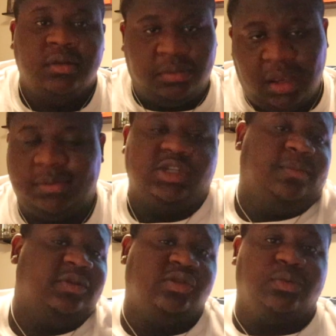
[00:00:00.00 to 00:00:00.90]
probably
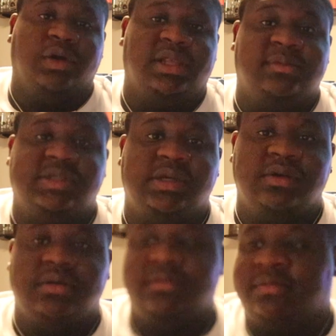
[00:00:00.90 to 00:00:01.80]
jump in some more clips
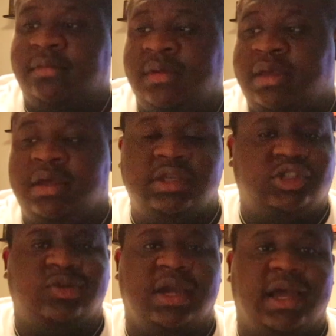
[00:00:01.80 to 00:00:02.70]
here
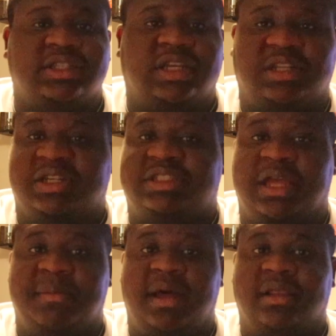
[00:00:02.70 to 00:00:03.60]
so you guys
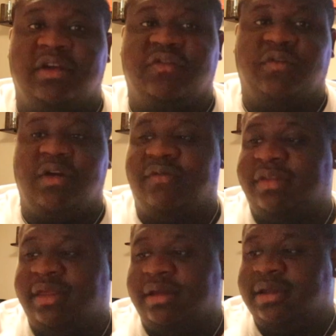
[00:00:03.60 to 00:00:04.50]
understand my love for
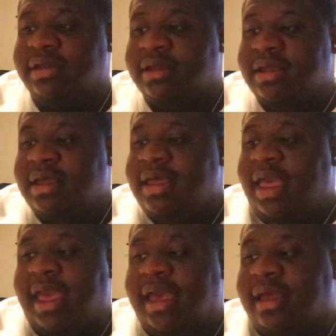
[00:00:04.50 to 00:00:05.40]
everything.
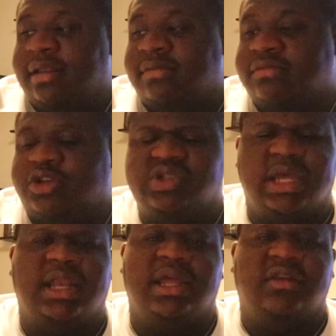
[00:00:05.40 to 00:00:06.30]
And
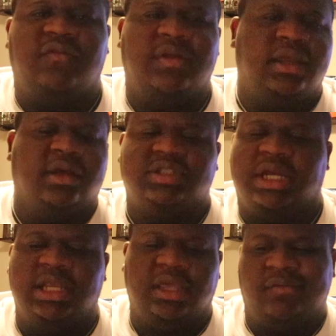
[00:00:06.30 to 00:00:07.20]
usually at the end of the video I
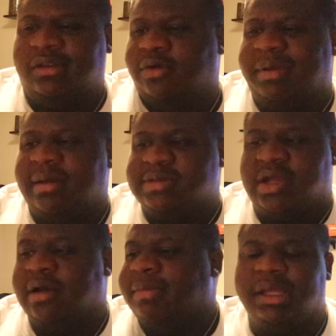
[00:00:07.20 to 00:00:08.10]
try to give a little pep
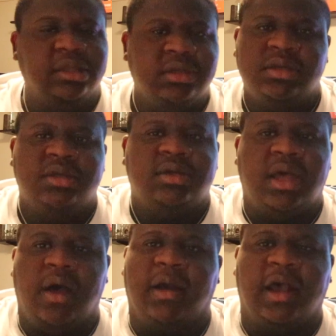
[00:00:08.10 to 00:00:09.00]
talk, but
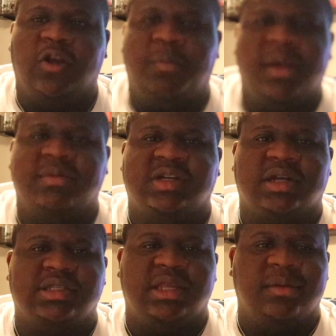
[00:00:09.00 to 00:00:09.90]
I don't got no pep
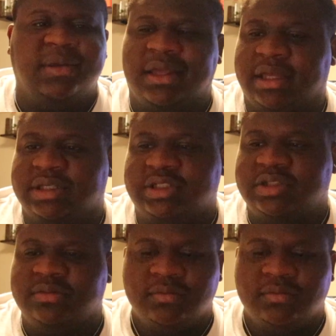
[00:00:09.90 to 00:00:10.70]
talk today because